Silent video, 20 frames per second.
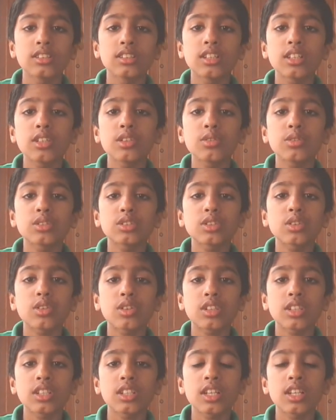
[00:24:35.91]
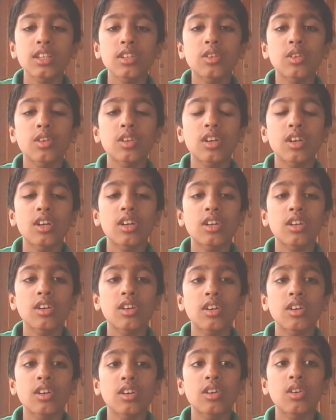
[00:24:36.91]
They use the
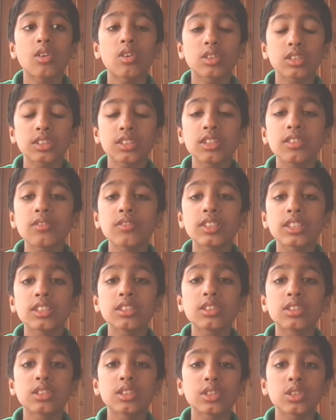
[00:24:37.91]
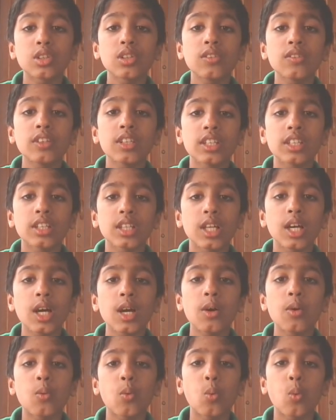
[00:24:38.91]
oxygen which is dissolved in
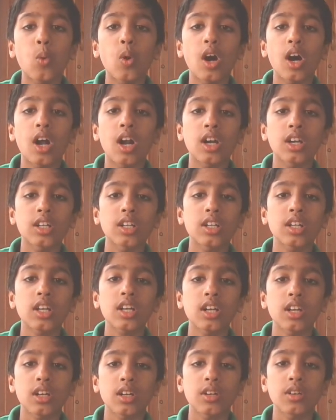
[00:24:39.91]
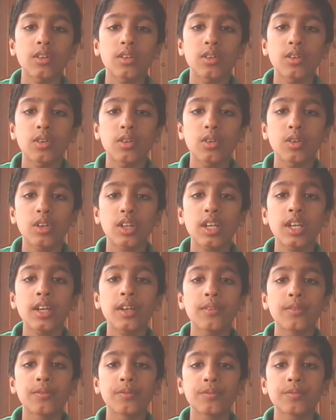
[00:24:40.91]
the water.
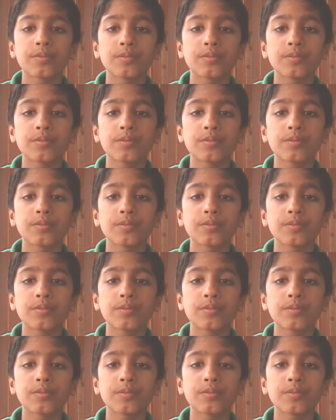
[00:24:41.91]
Okay.